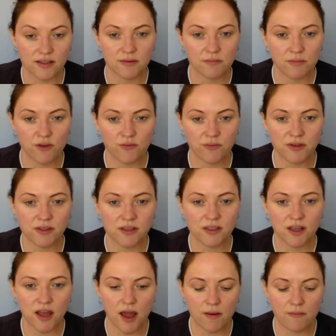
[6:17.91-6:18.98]
some
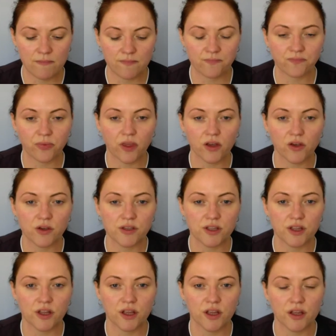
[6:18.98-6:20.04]
movements
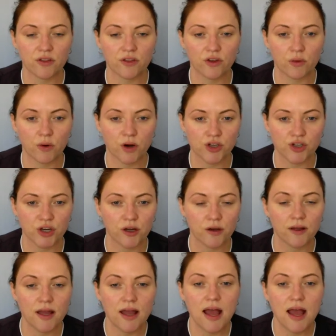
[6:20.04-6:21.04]
using the Gua Sha.